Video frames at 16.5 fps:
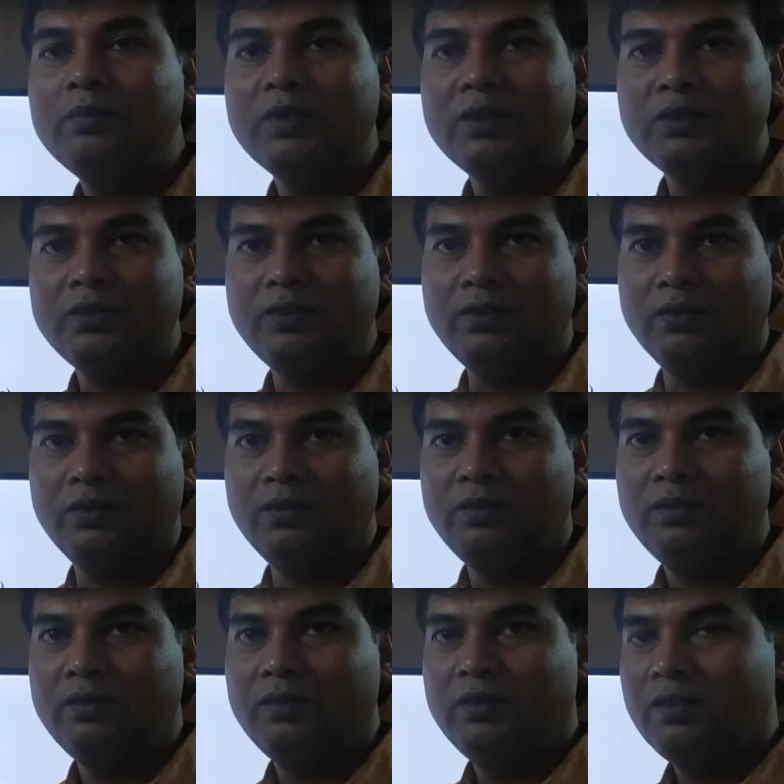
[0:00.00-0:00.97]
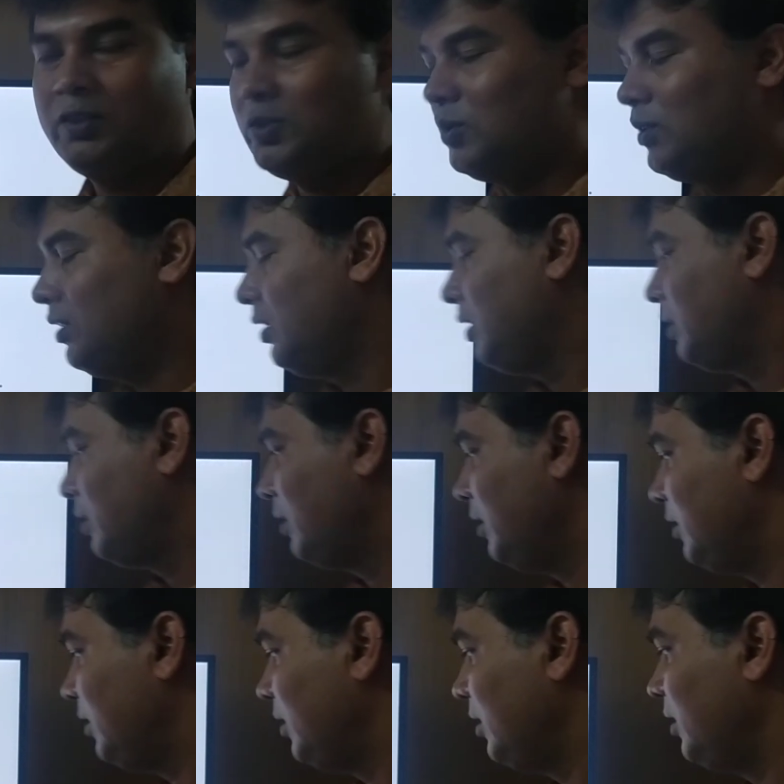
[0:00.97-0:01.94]
person. So in that
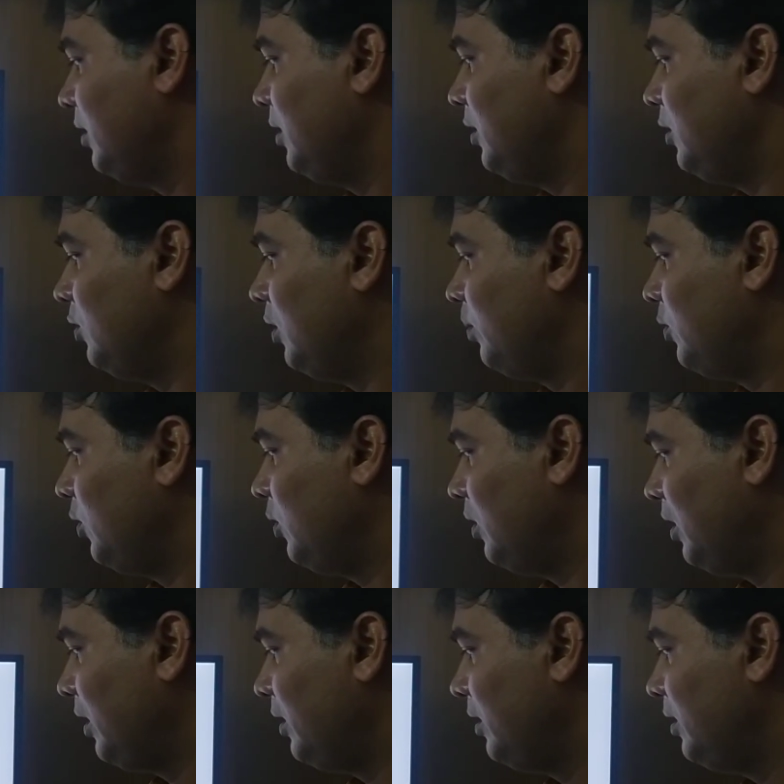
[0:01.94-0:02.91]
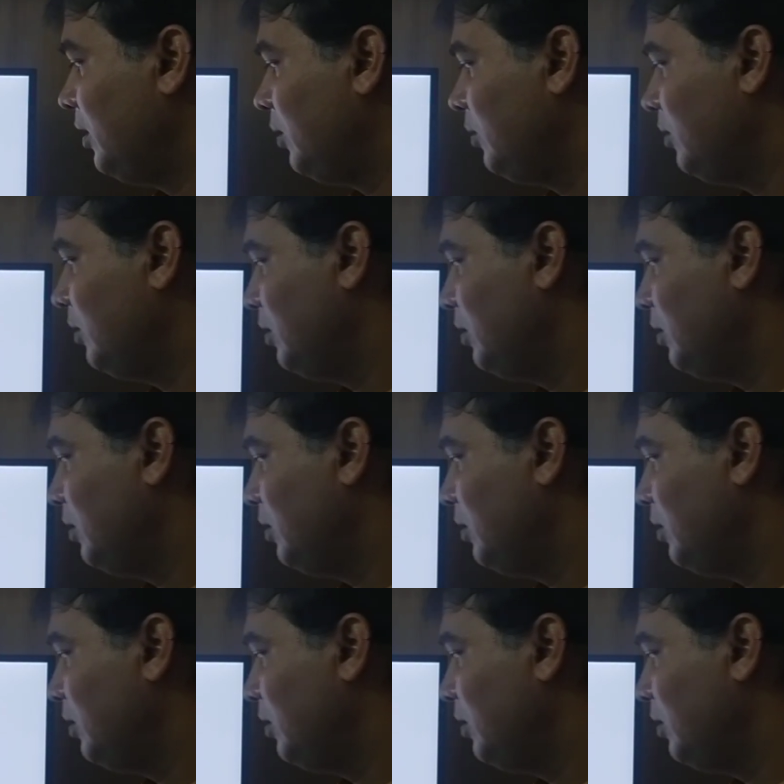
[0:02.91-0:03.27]
case, you have to write down